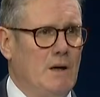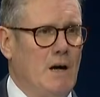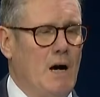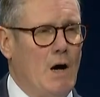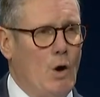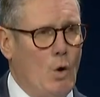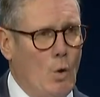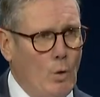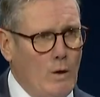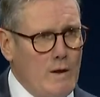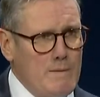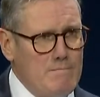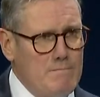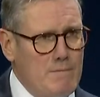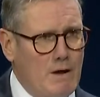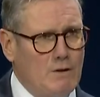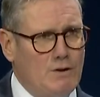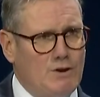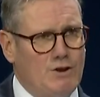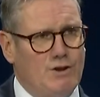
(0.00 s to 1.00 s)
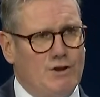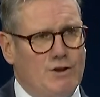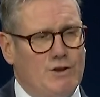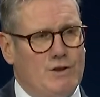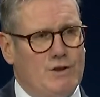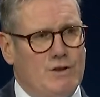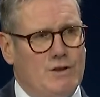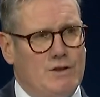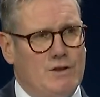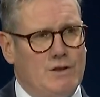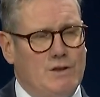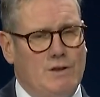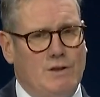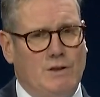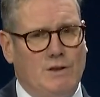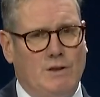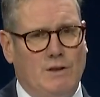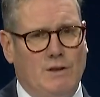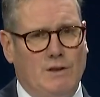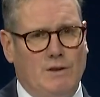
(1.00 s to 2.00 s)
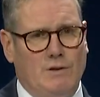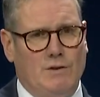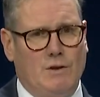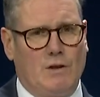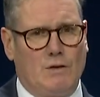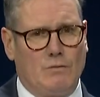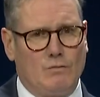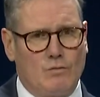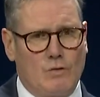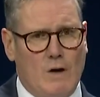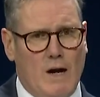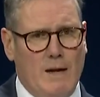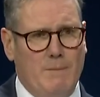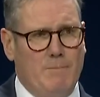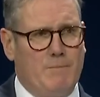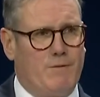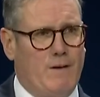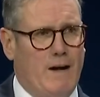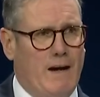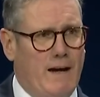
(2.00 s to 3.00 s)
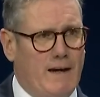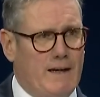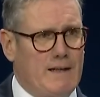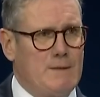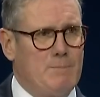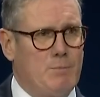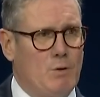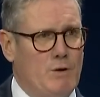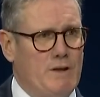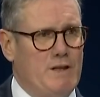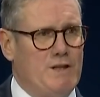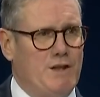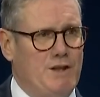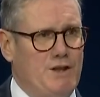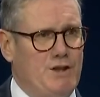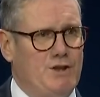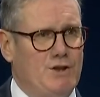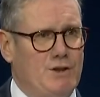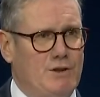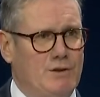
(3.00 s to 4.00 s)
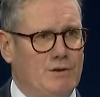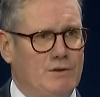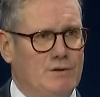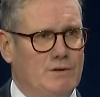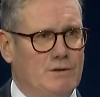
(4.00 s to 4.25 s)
are all emotions that are ripe for exploitation.